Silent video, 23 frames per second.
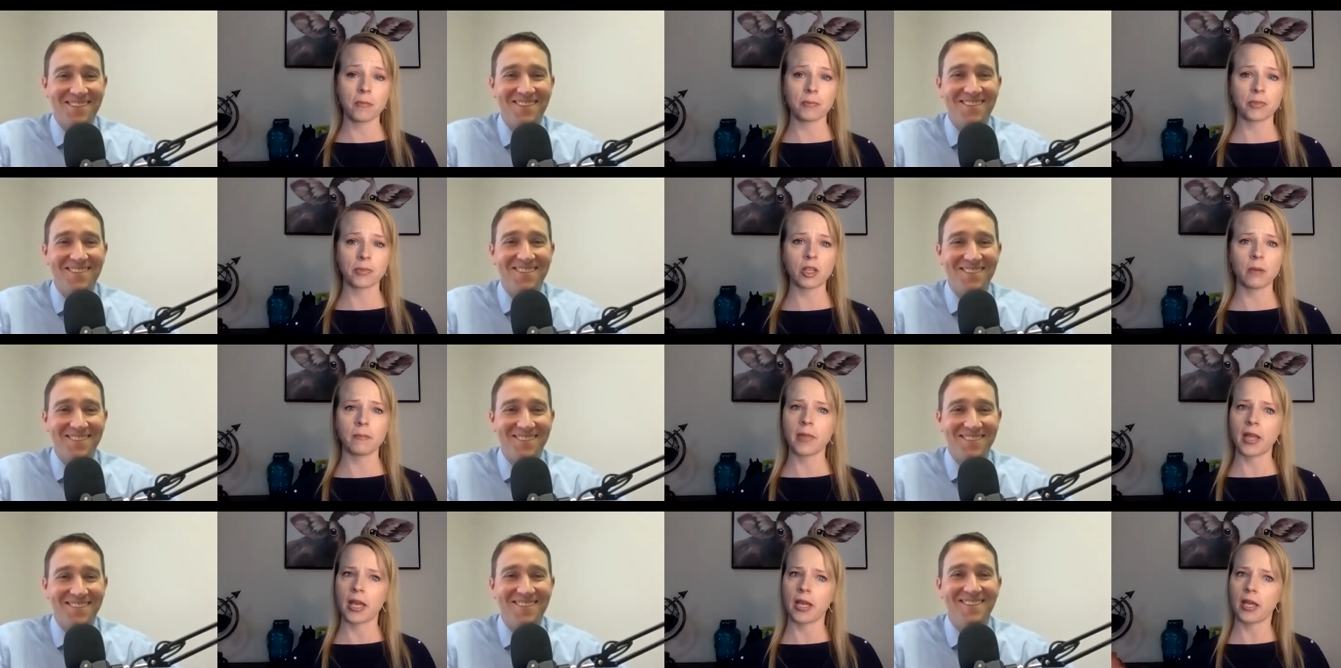Speaker 1: So
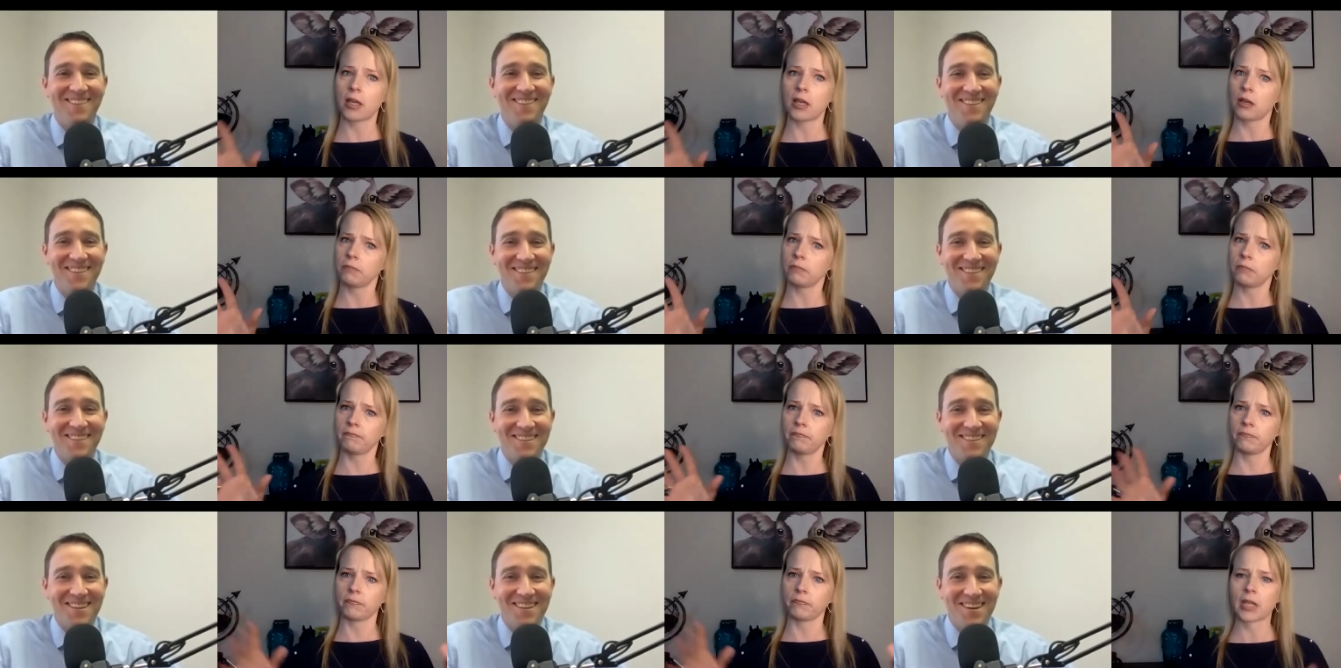I'm like,
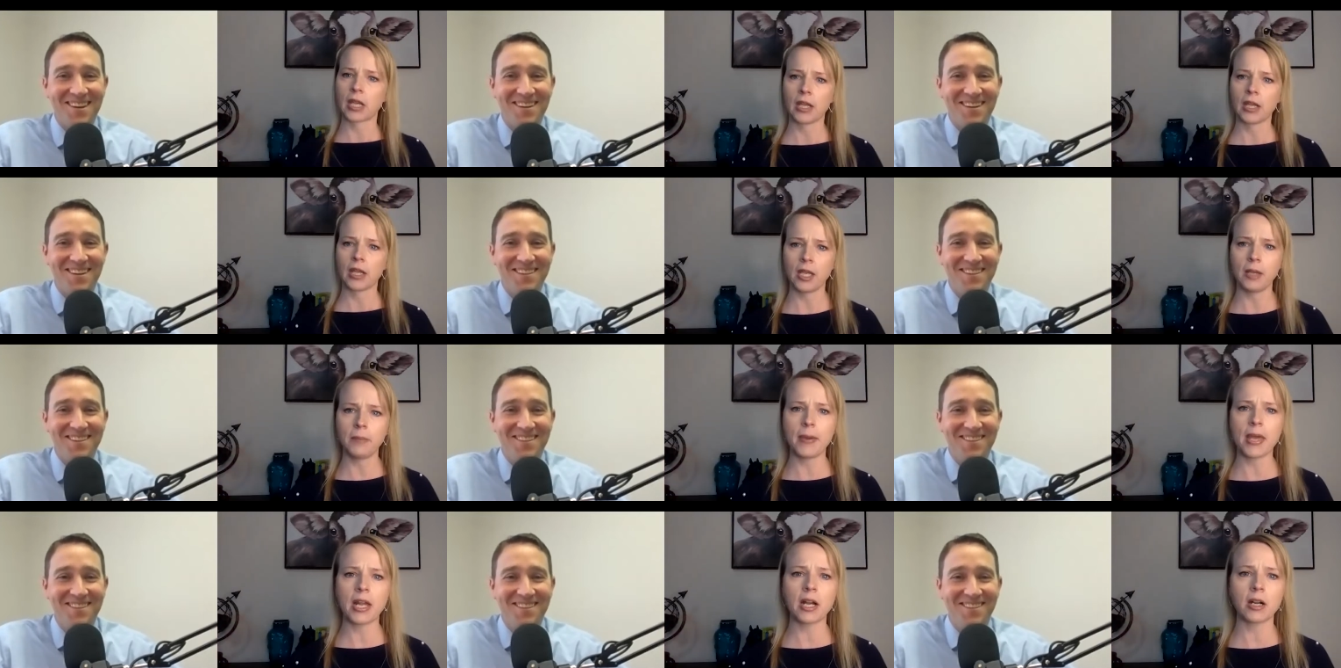
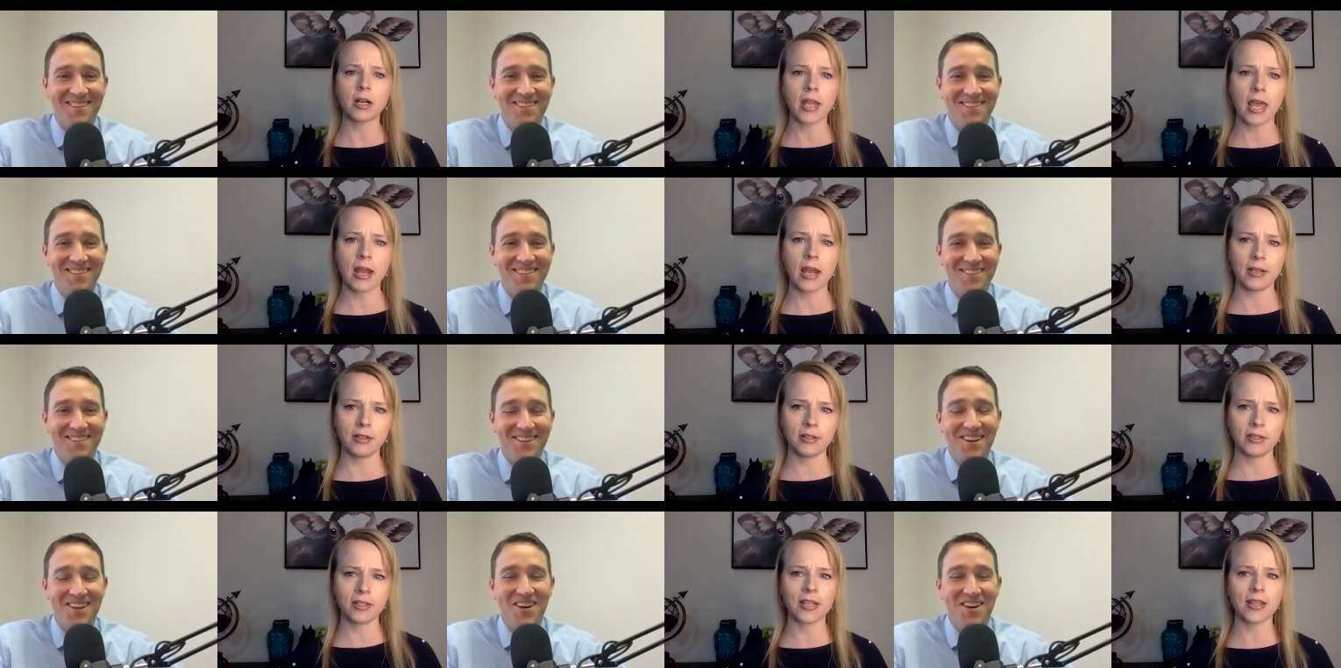you better get
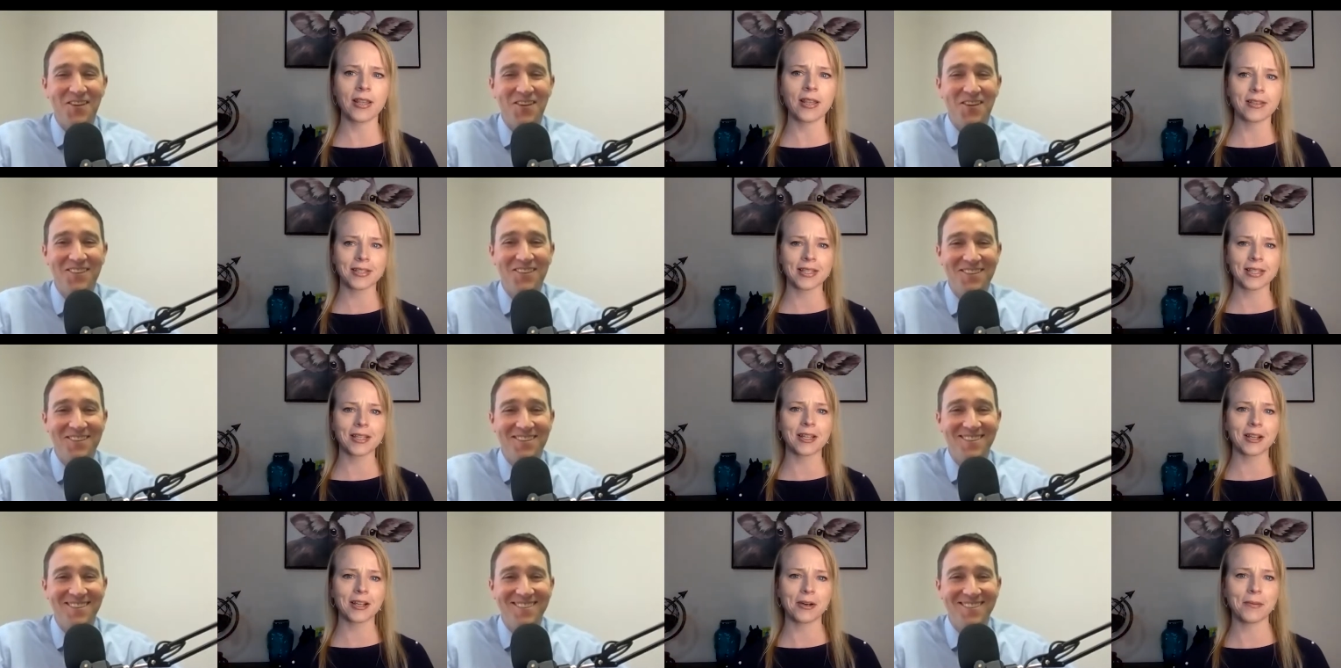into this a
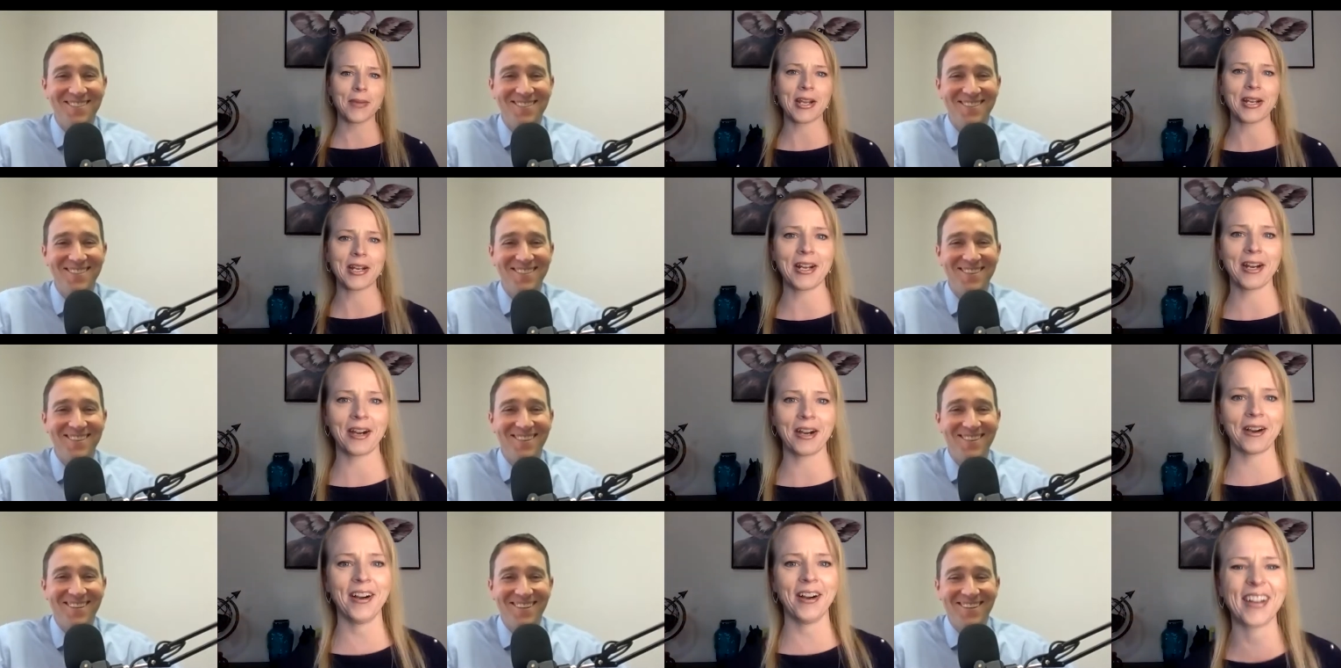little bit
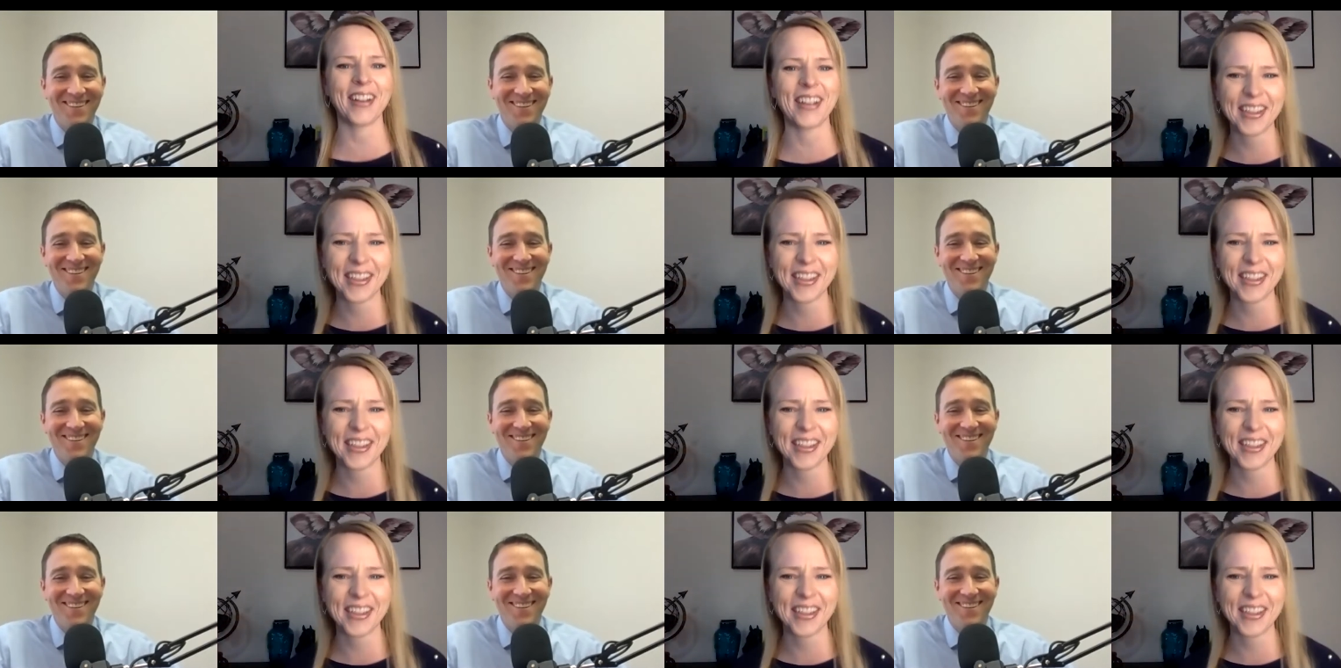here.